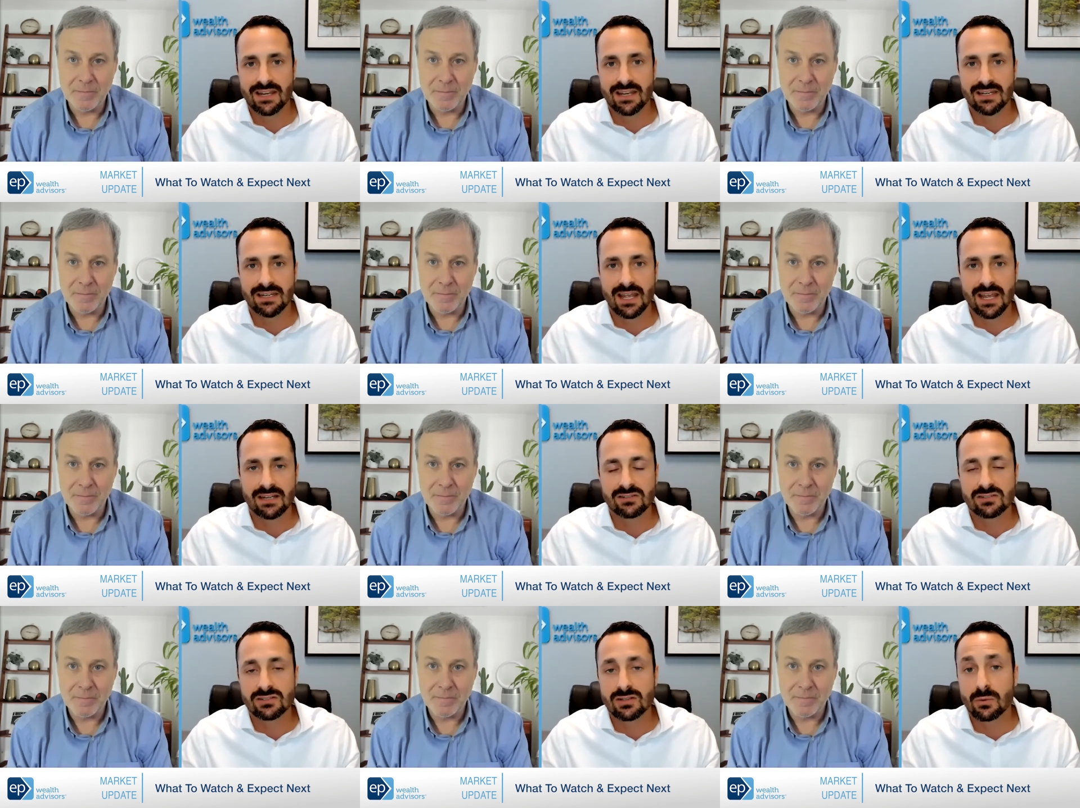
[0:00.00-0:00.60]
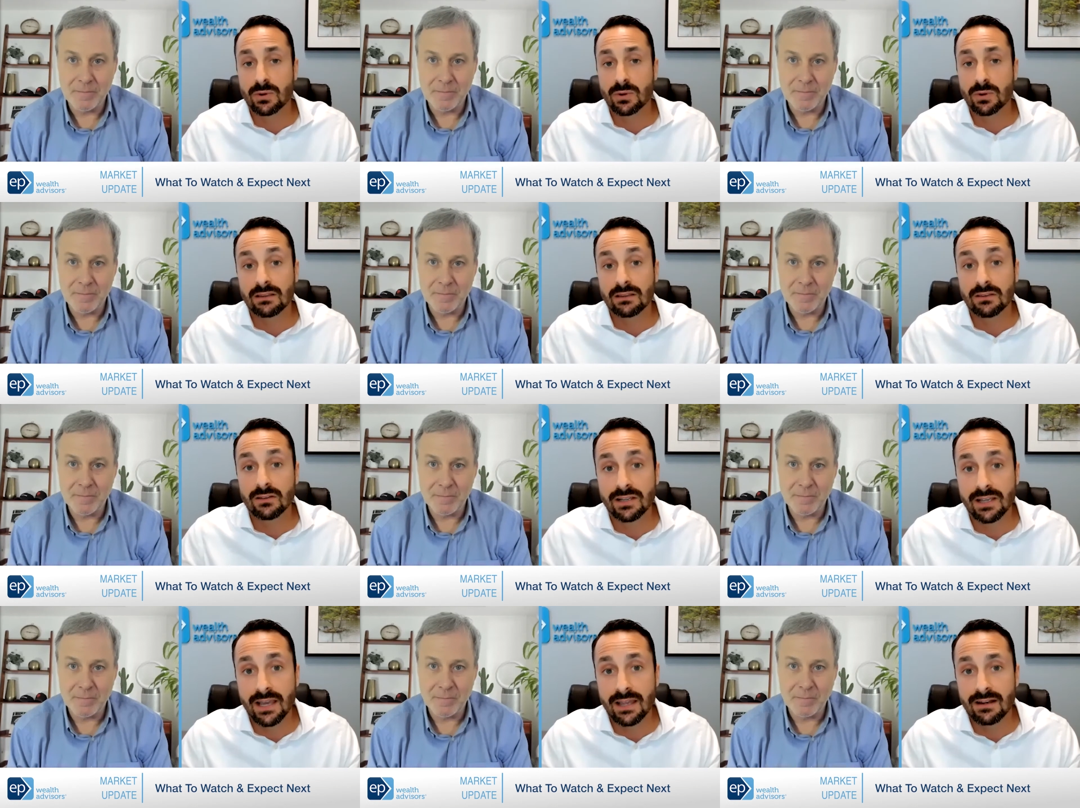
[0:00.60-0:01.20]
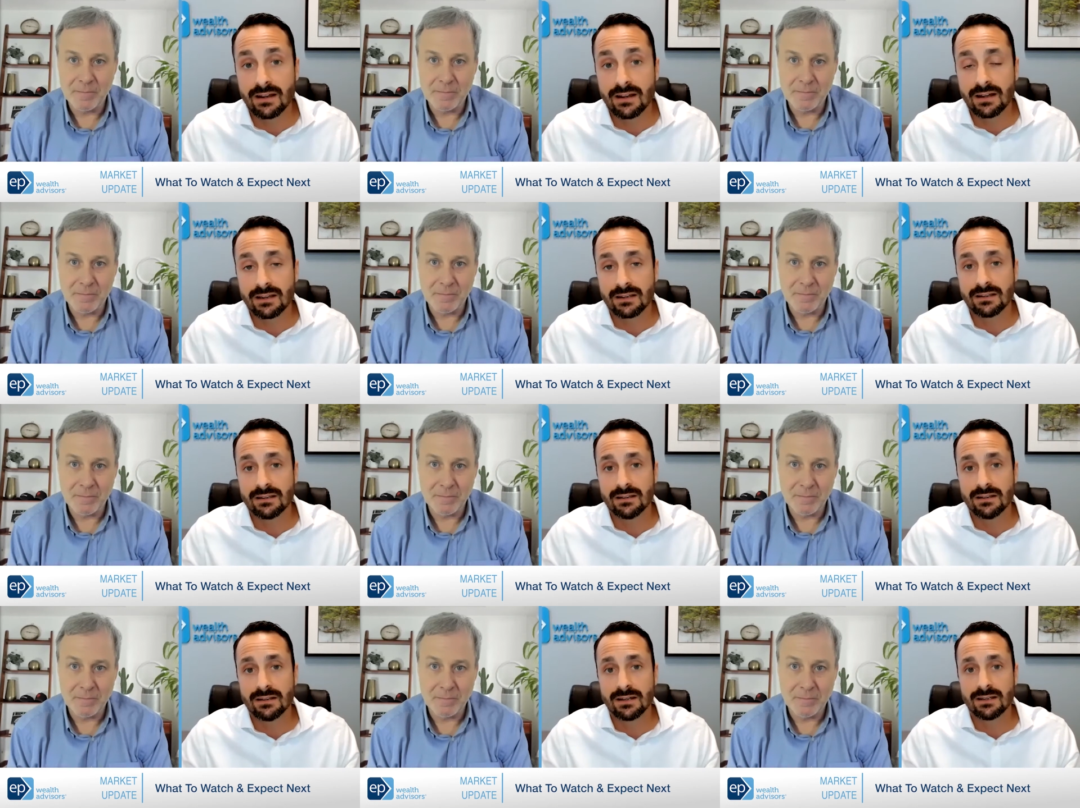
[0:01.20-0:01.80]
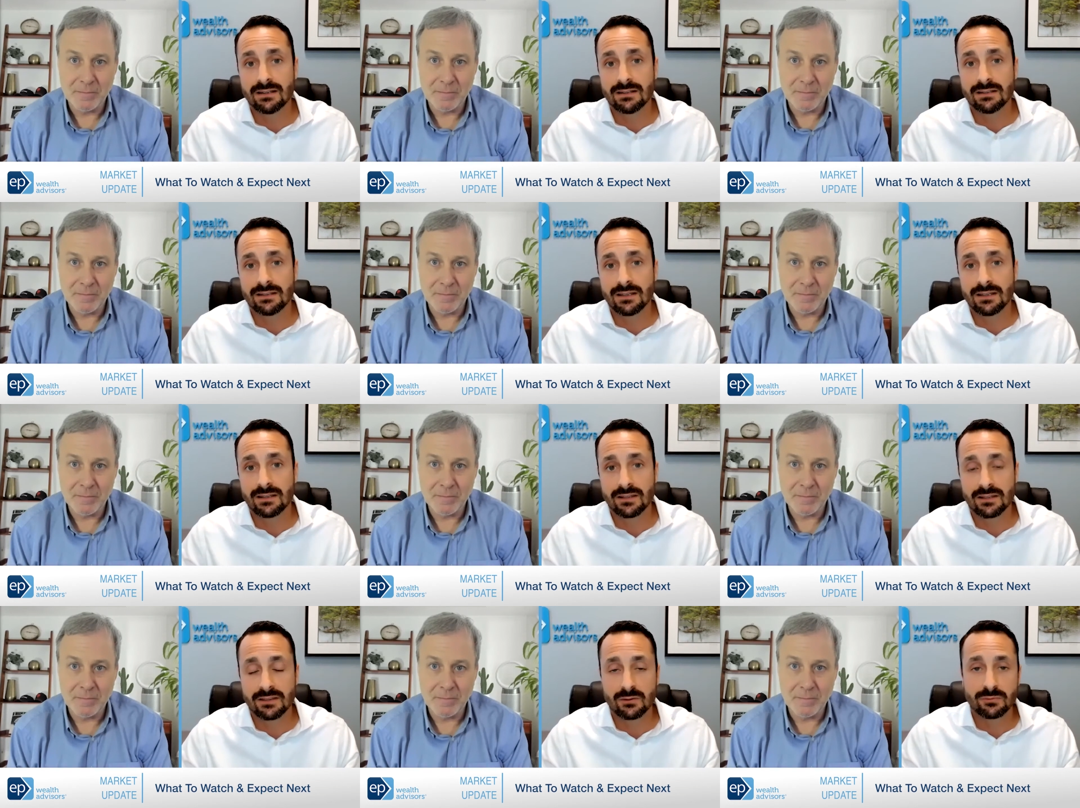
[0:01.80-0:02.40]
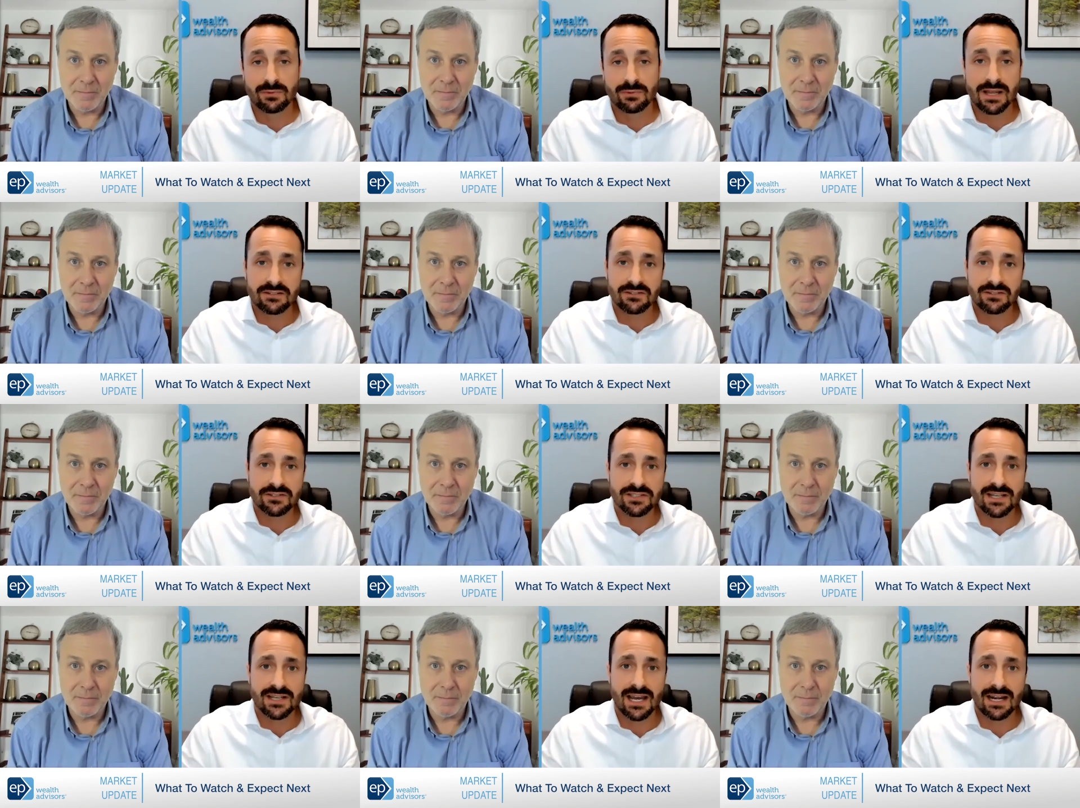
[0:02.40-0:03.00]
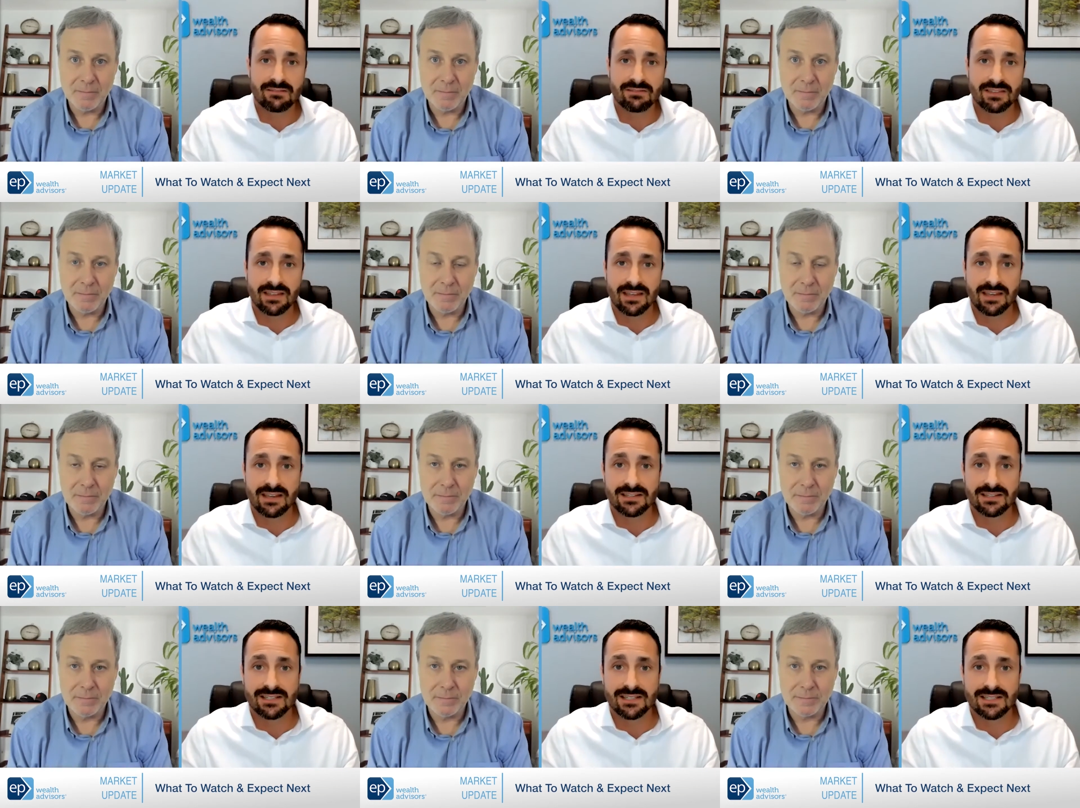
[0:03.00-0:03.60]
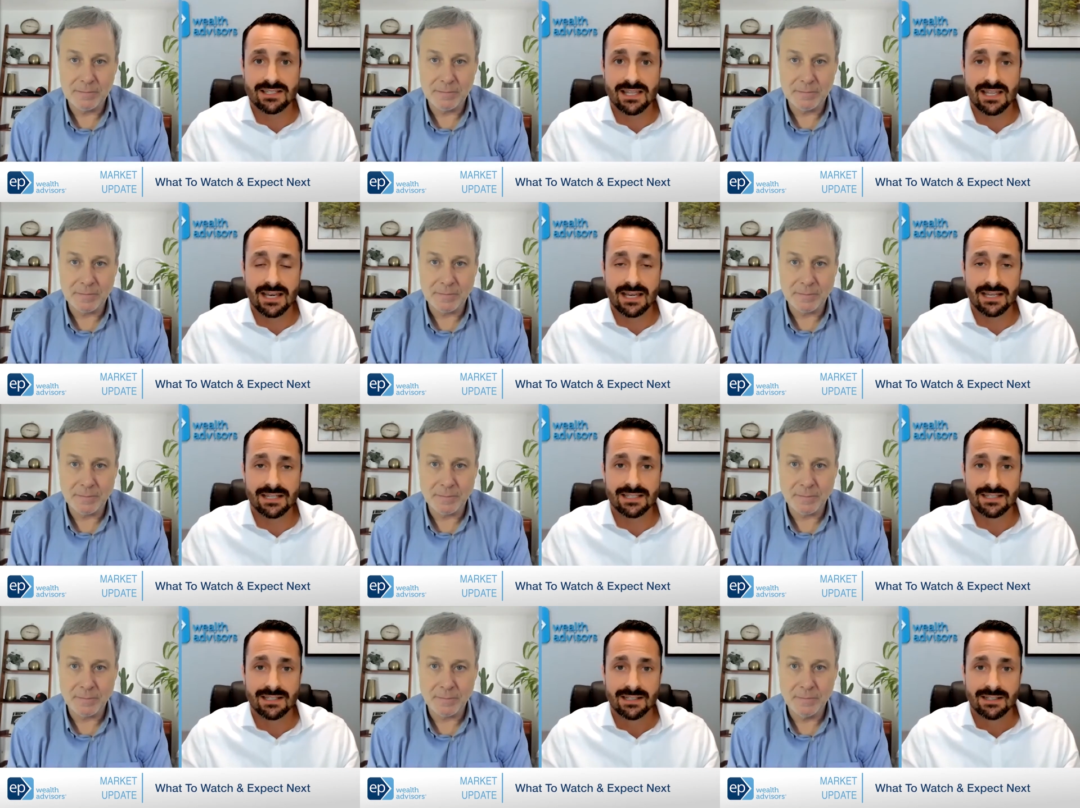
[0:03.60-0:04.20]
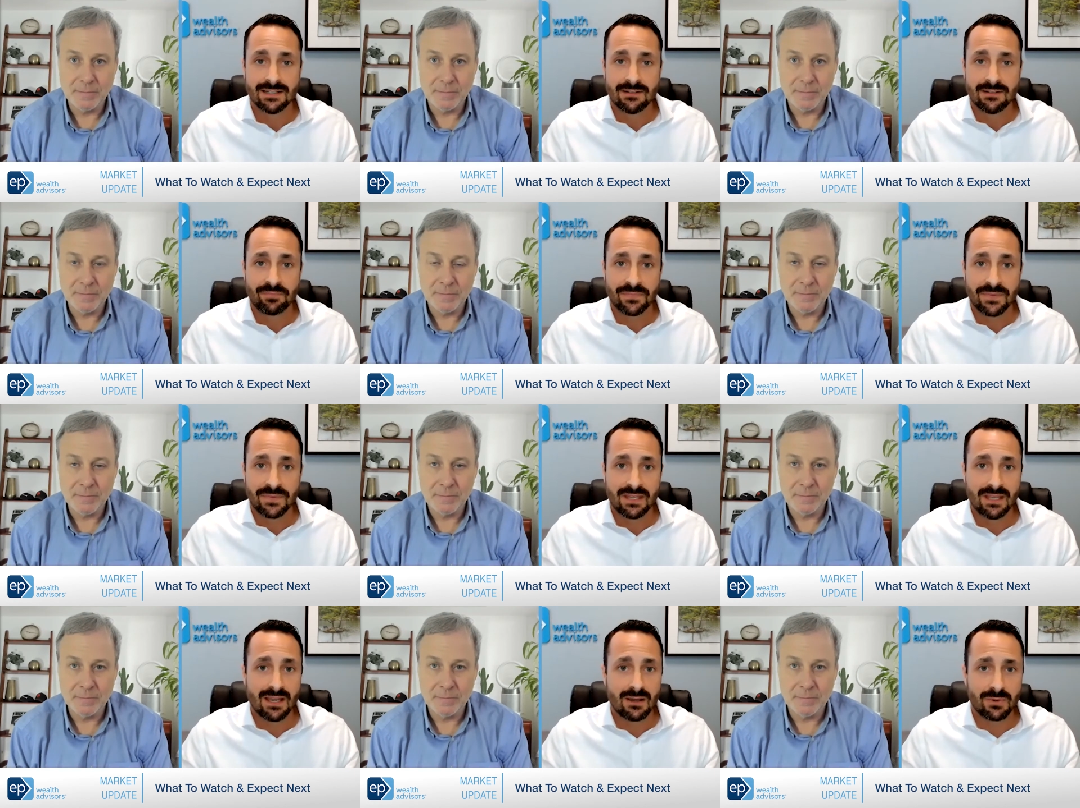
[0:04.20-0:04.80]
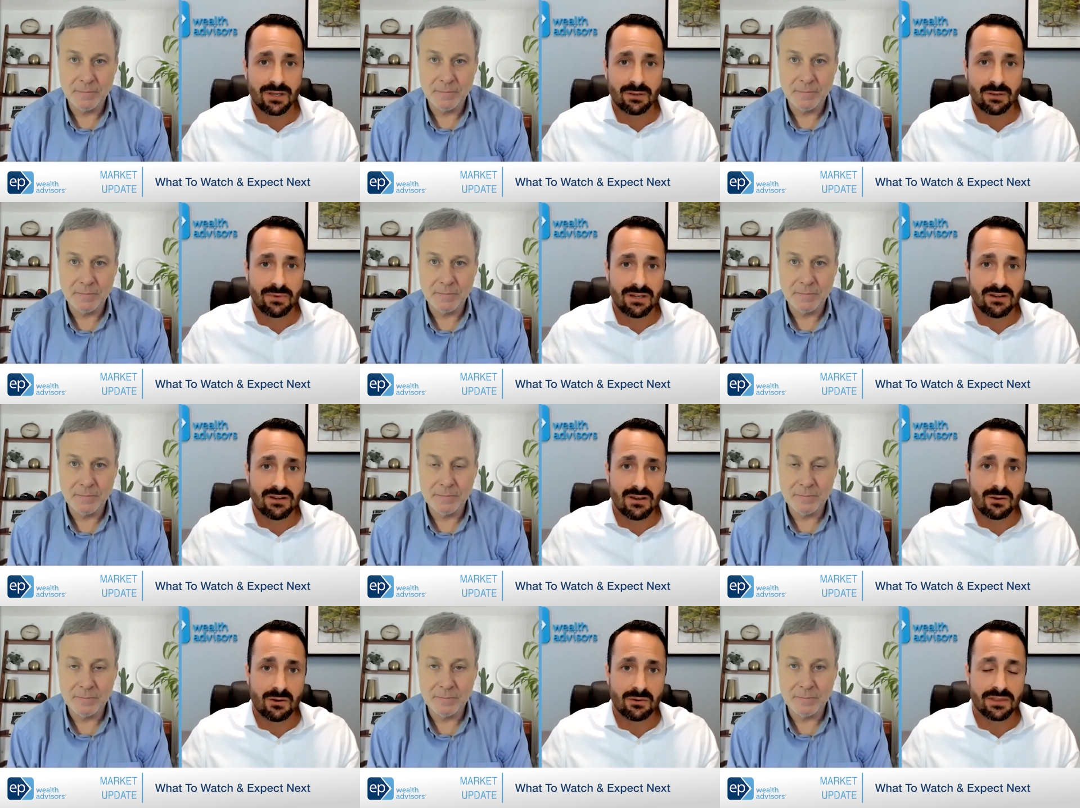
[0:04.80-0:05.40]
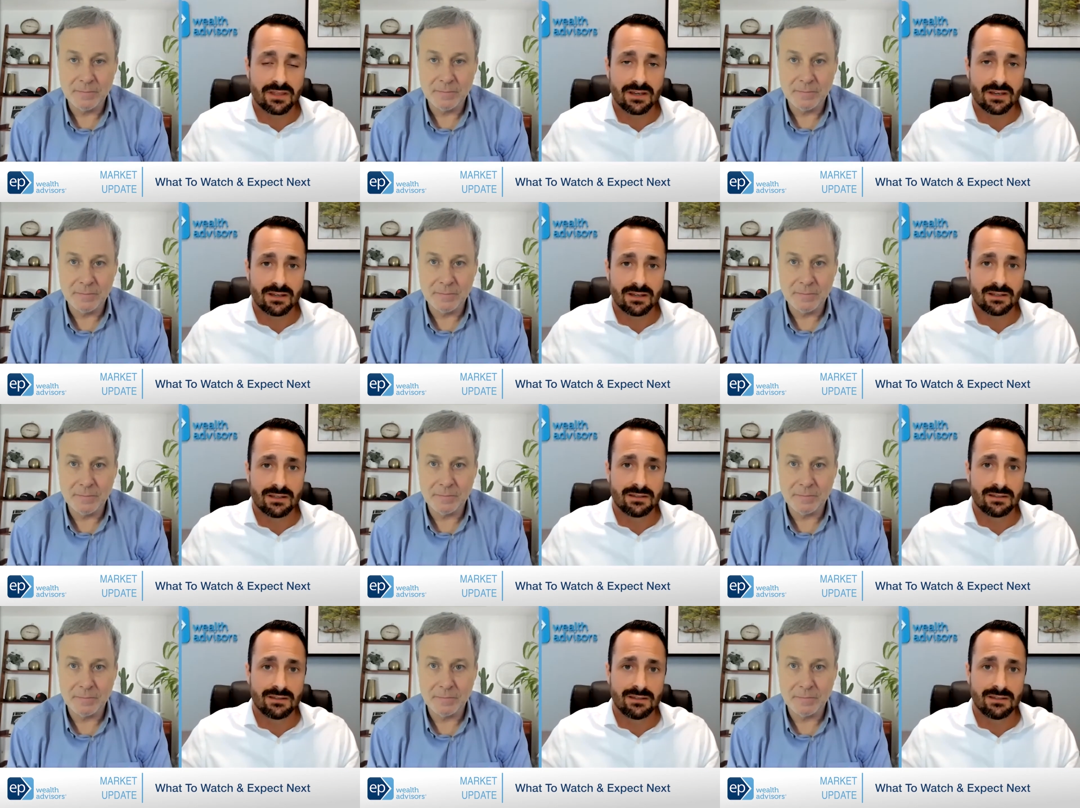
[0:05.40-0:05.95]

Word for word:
Speaker 1: and and so what I look at on on the, the rental side of things is that, yeah, we we know the